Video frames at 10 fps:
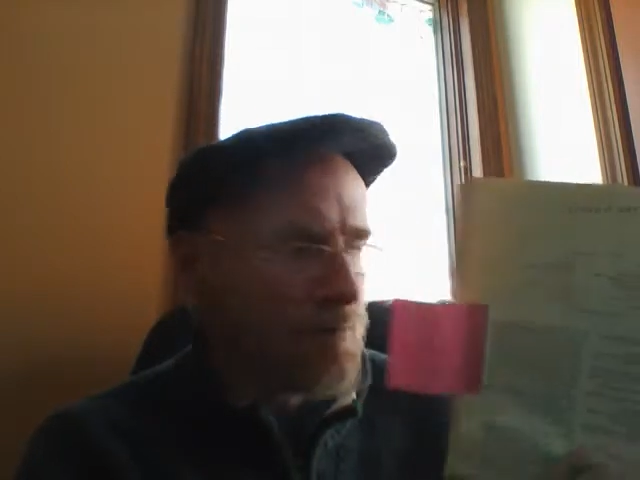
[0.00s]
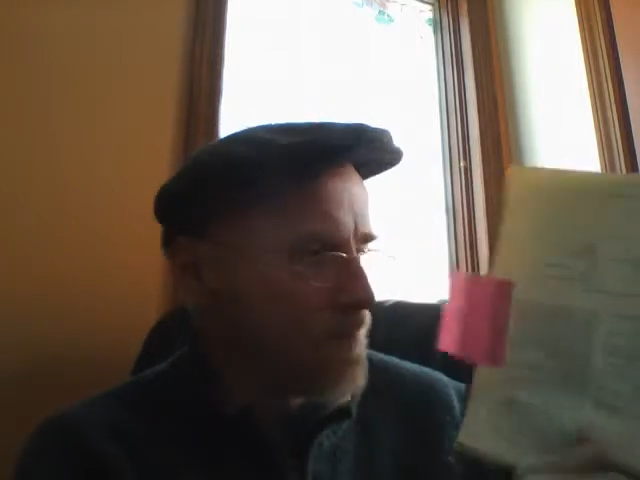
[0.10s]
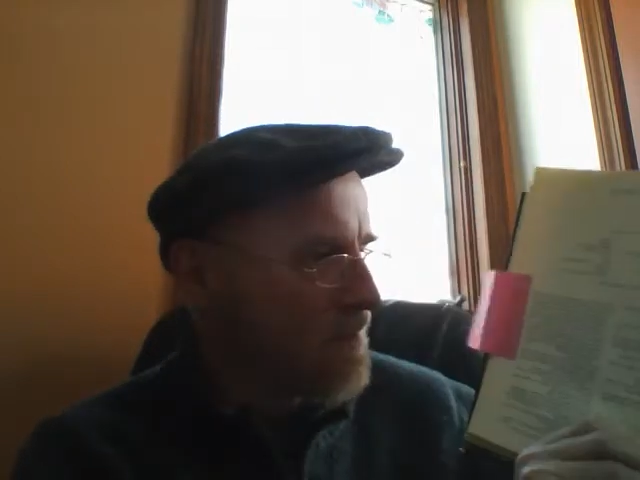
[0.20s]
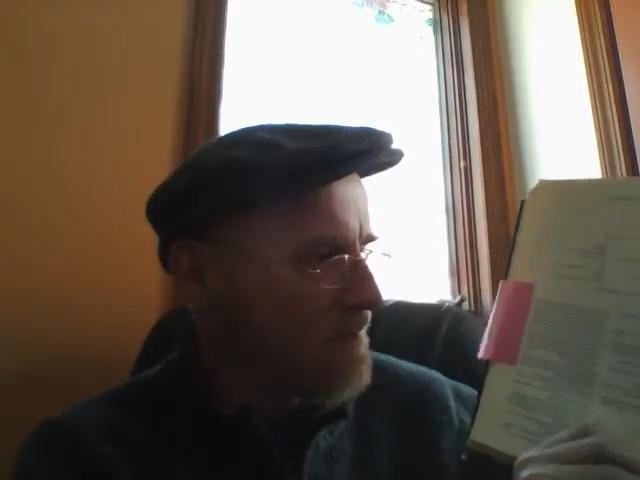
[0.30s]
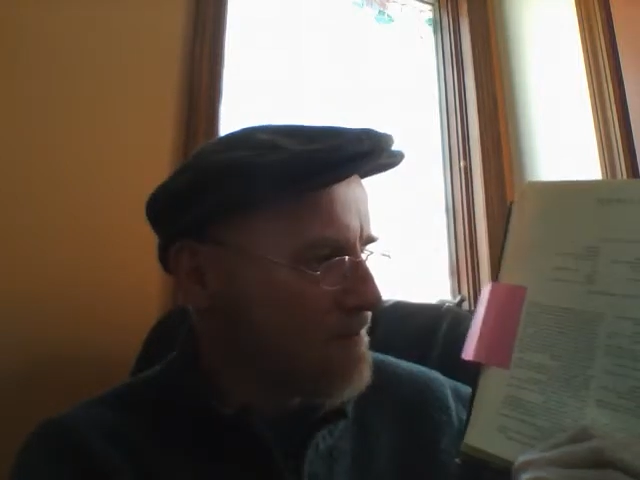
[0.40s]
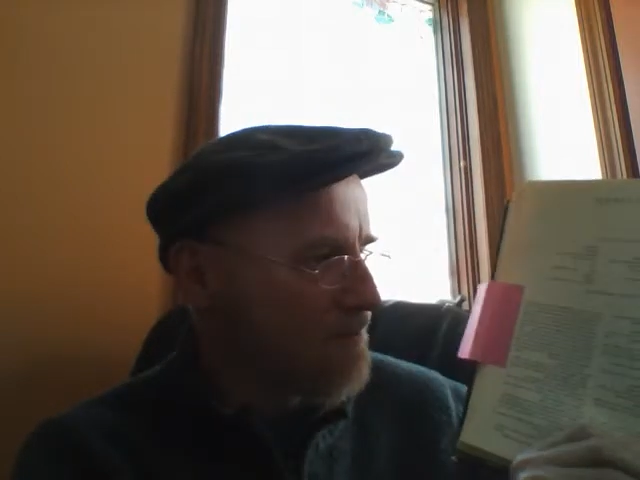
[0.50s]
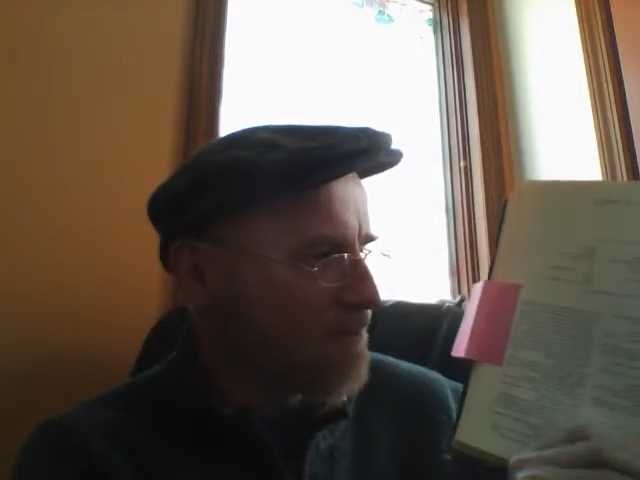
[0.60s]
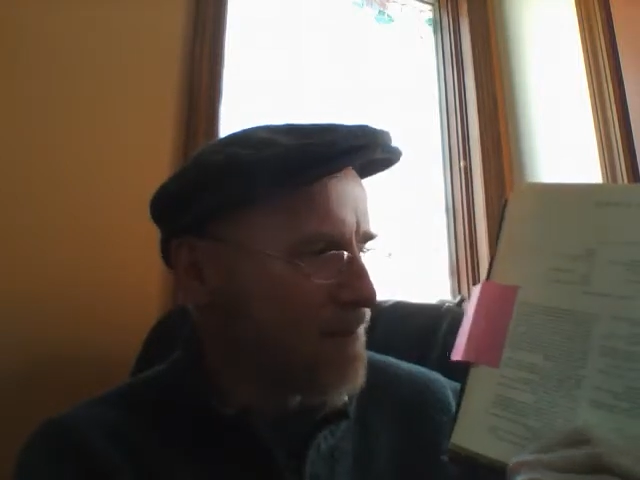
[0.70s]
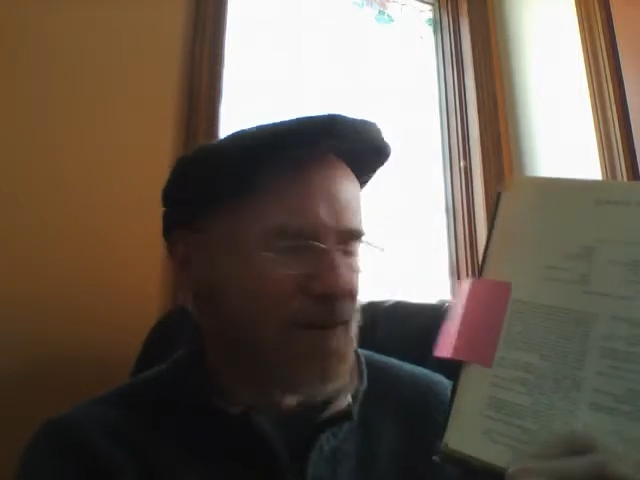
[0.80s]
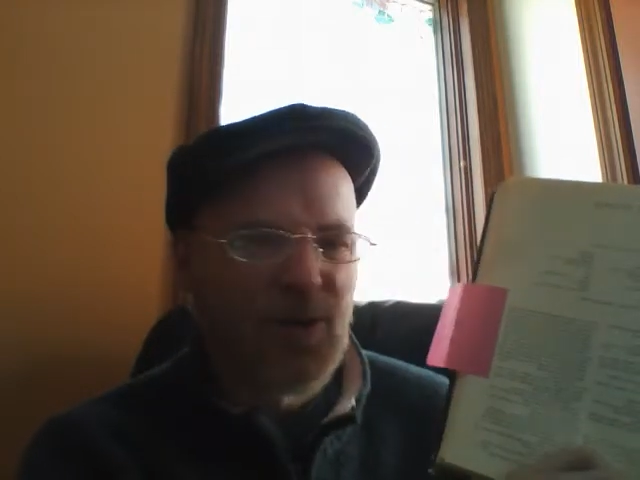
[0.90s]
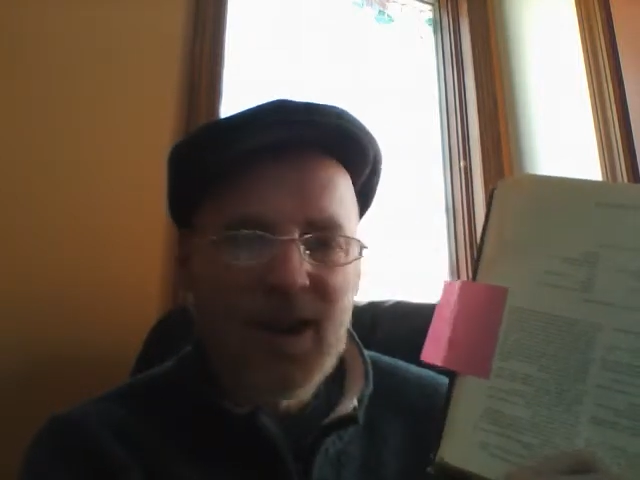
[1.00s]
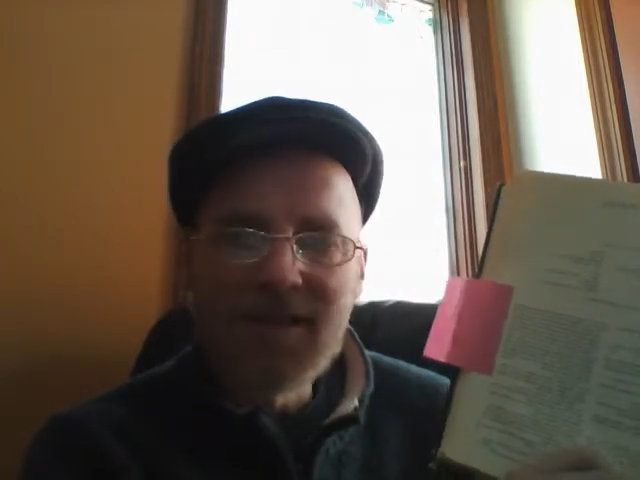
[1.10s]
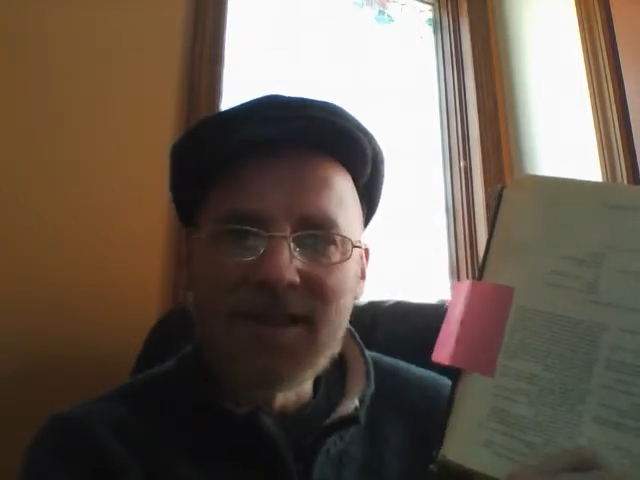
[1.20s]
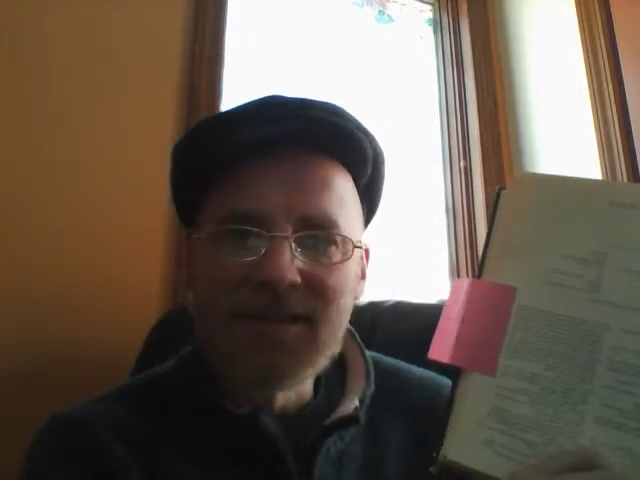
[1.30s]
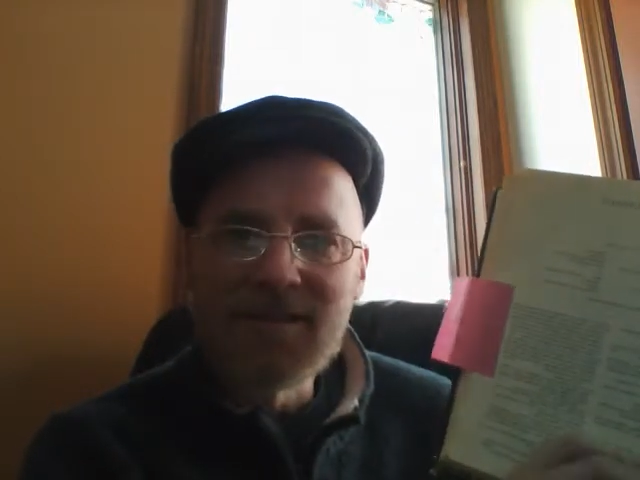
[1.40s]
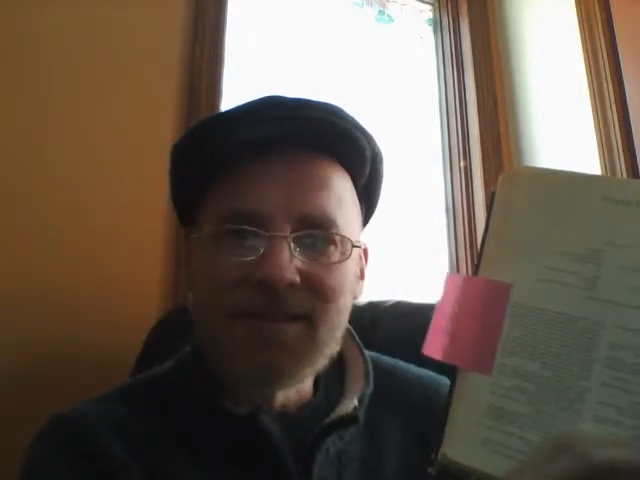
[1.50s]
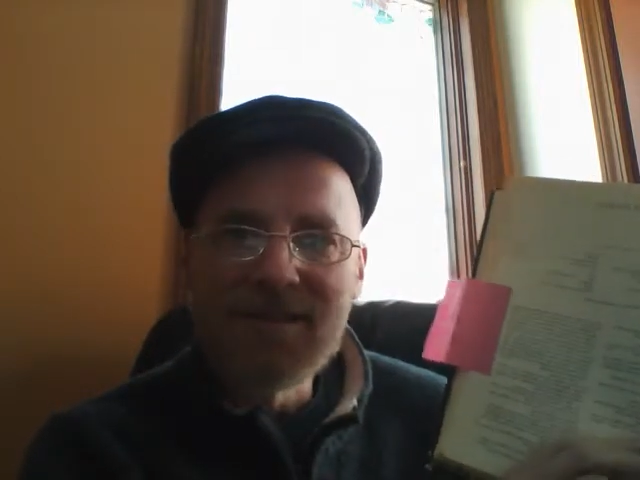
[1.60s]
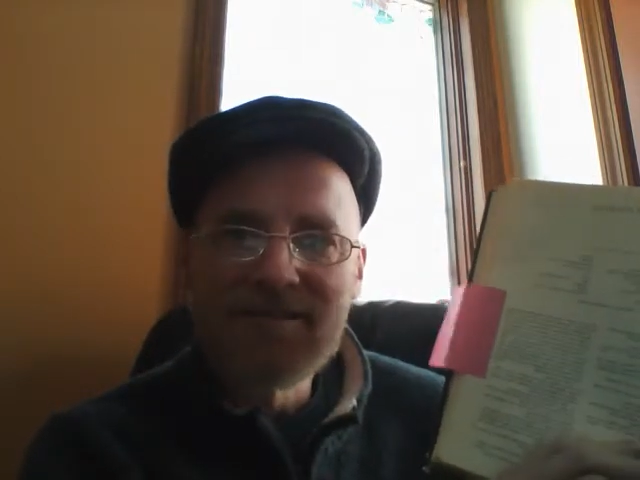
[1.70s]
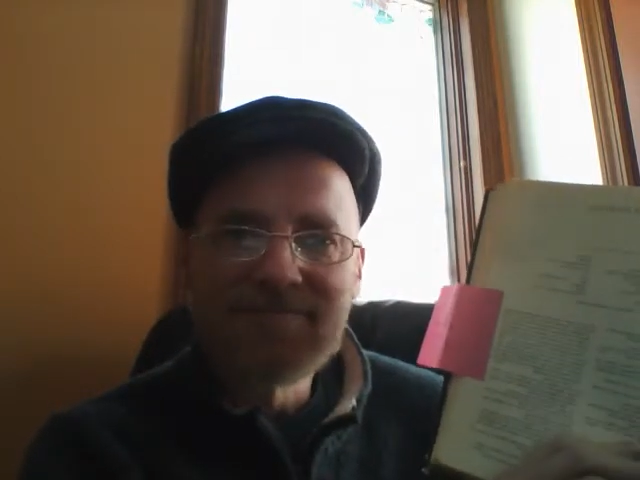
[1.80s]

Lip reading: because frankly, there's